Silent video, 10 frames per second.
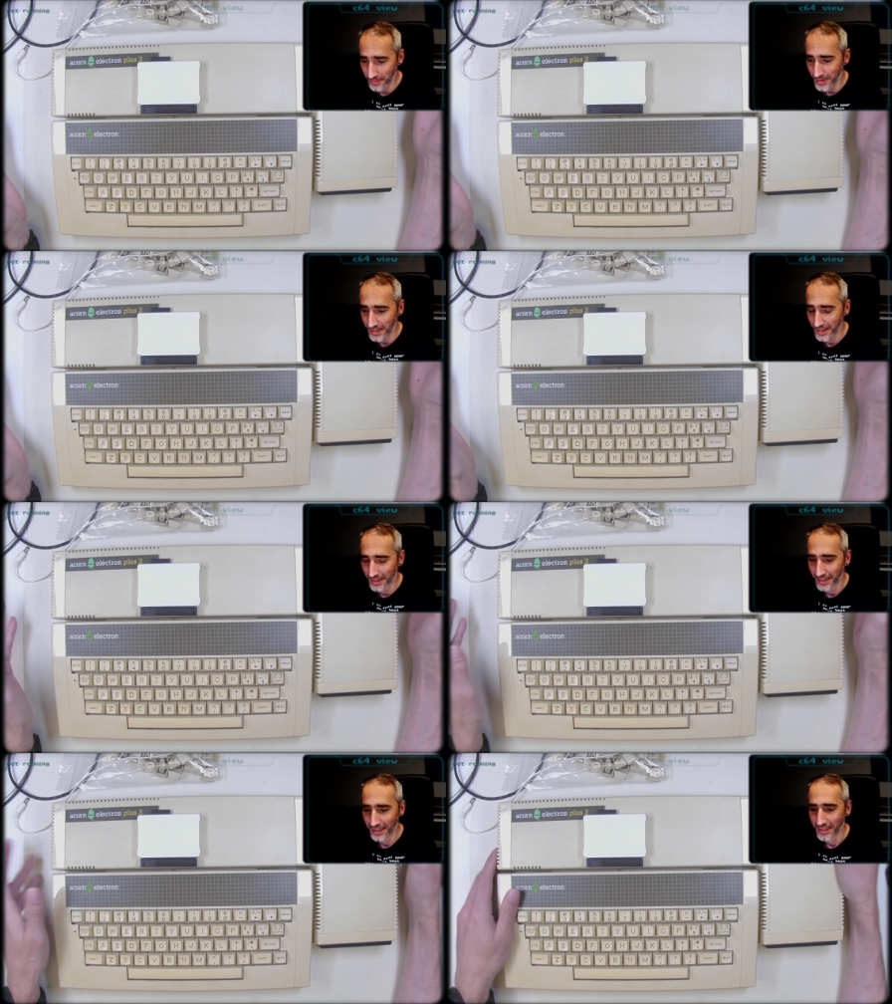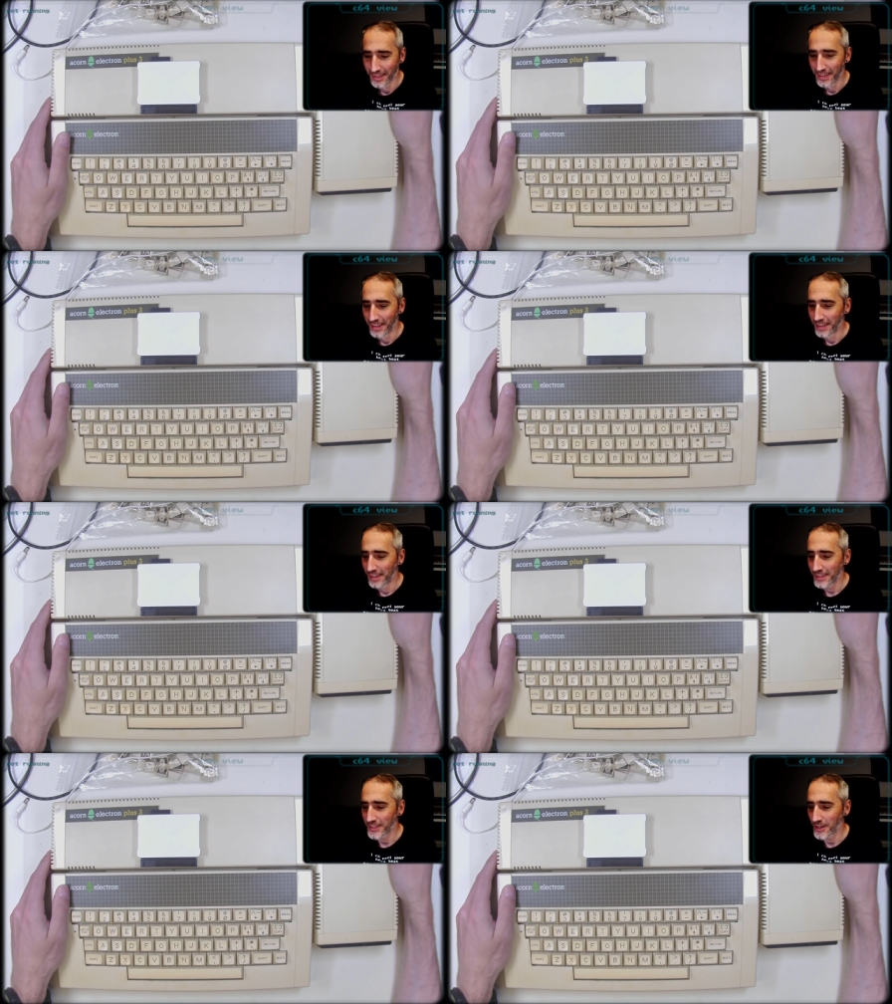I mean,
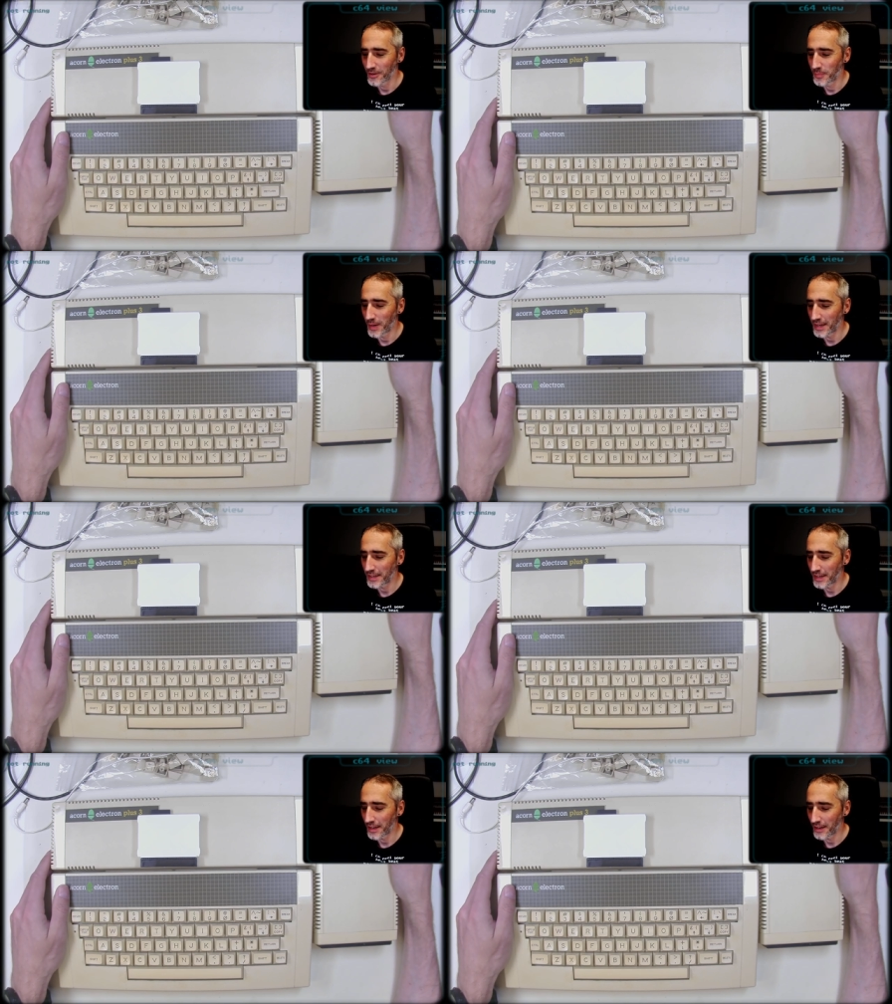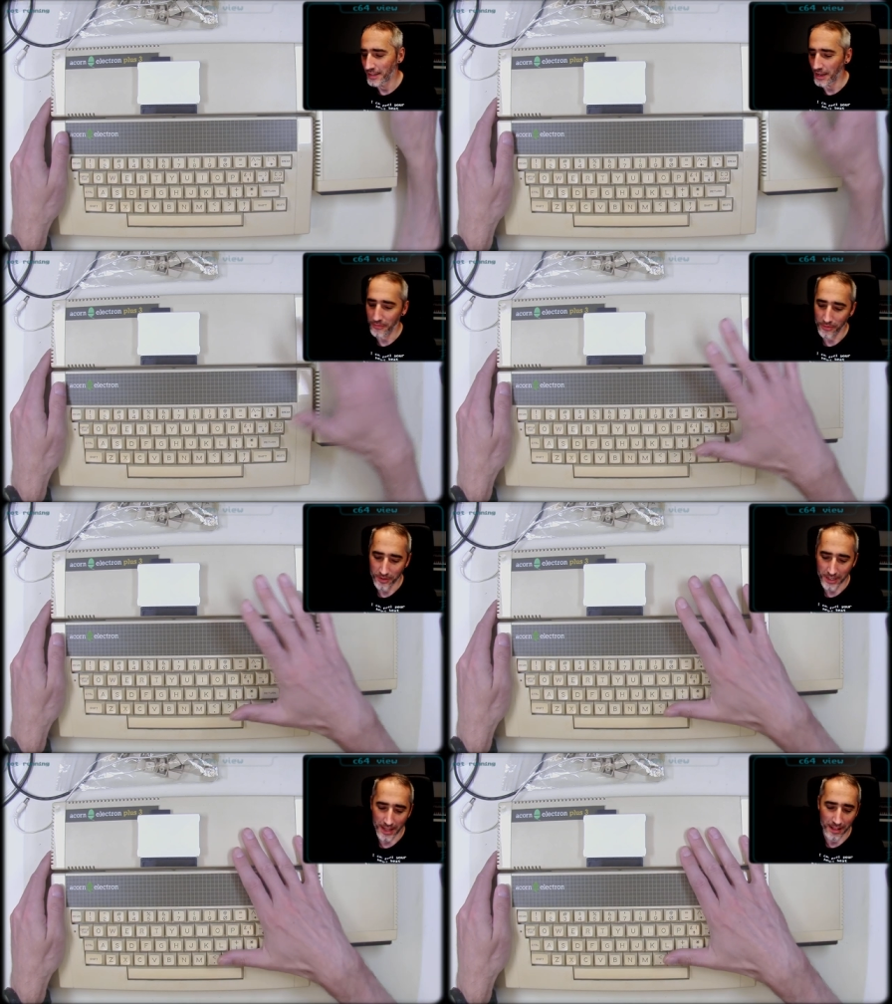so, but uh, yeah,
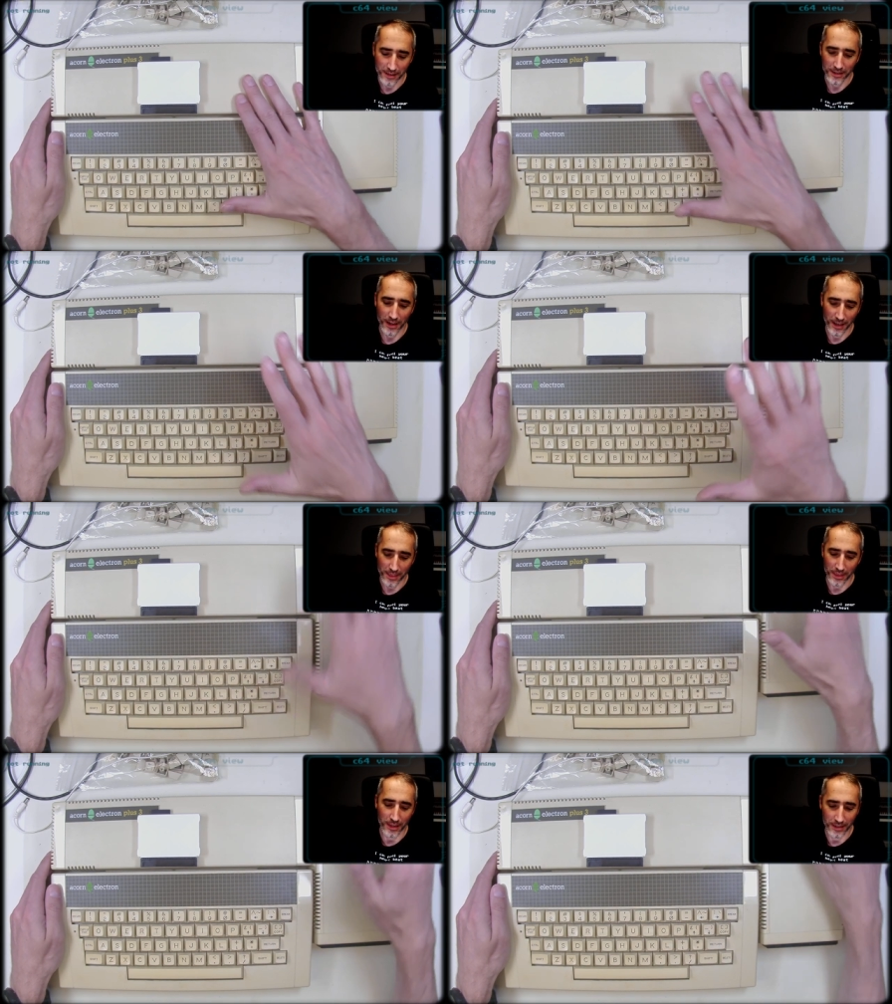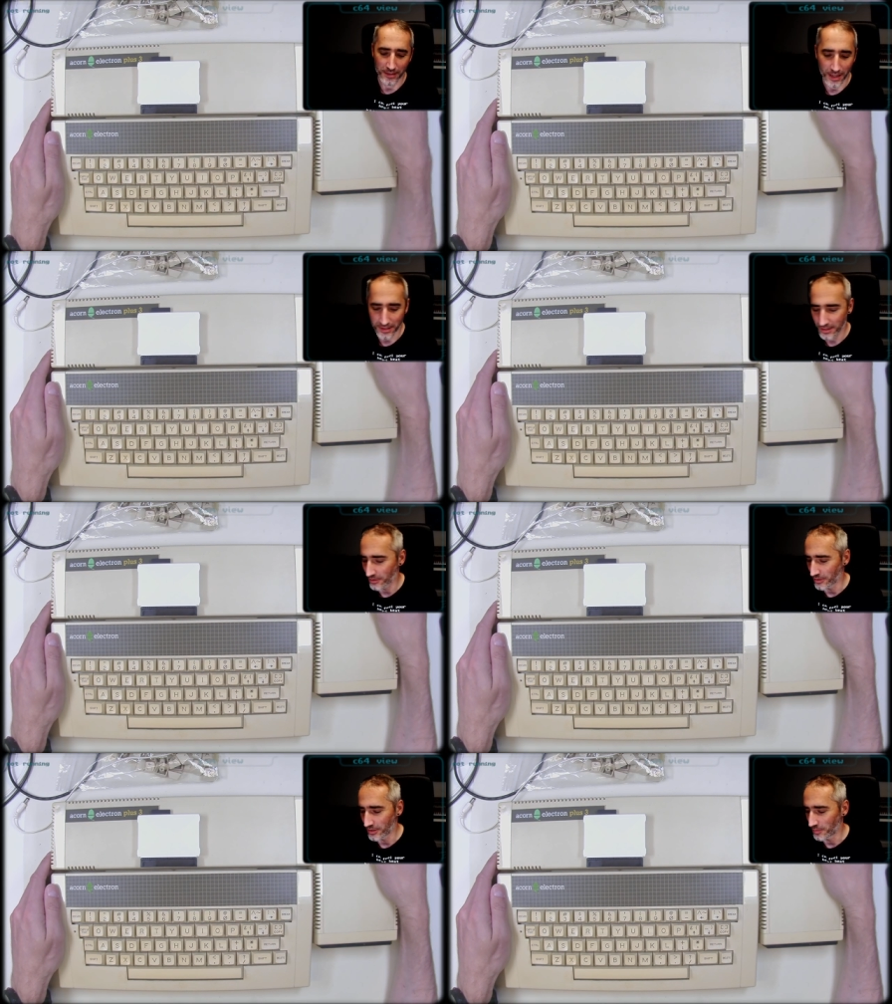for the elk, I think that's
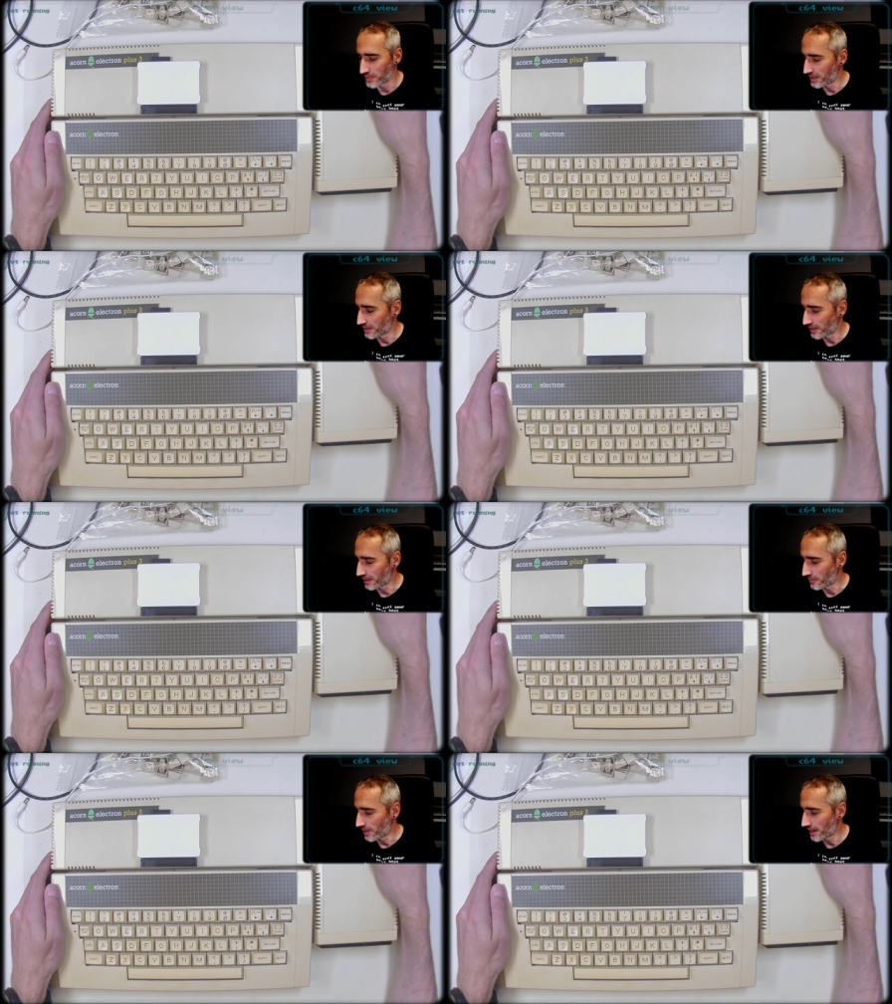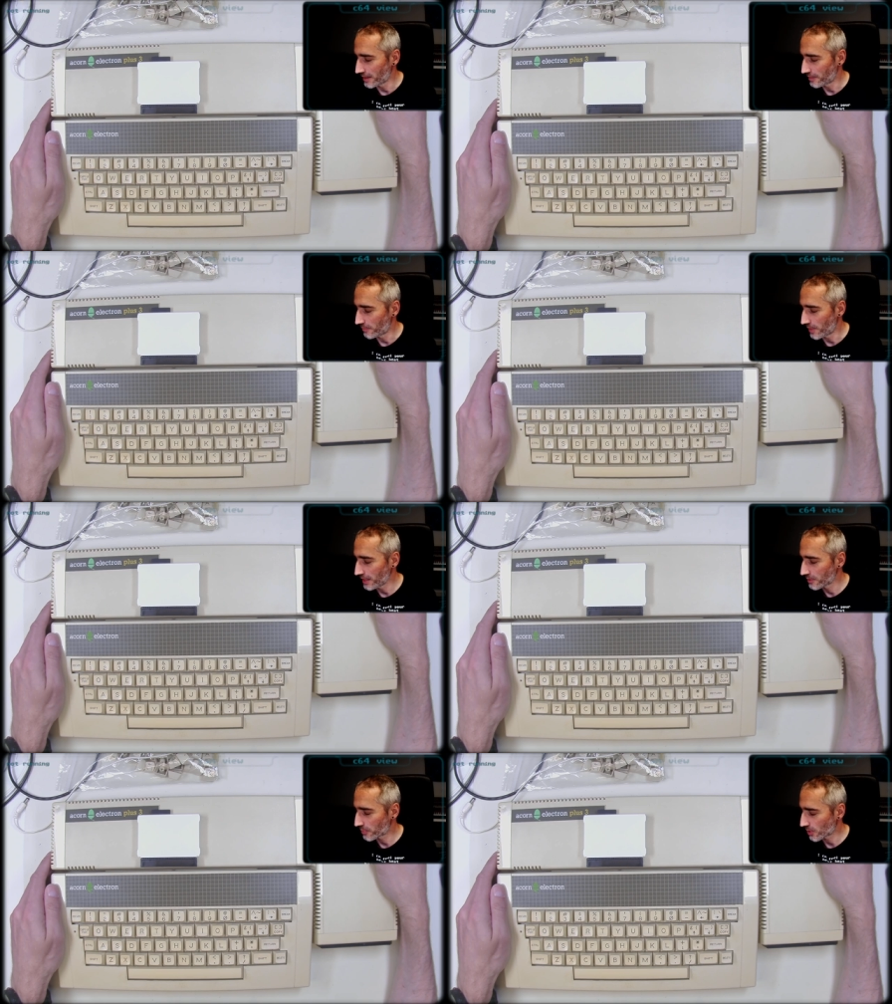going to be uh, my
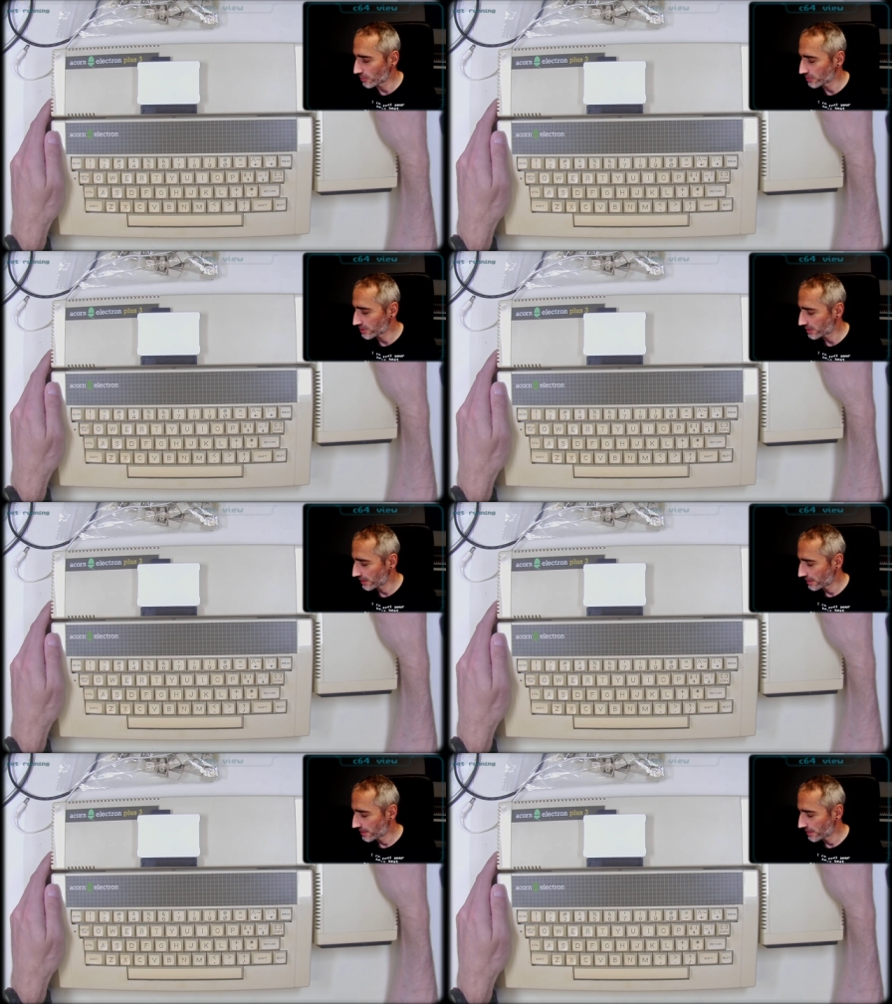main approach,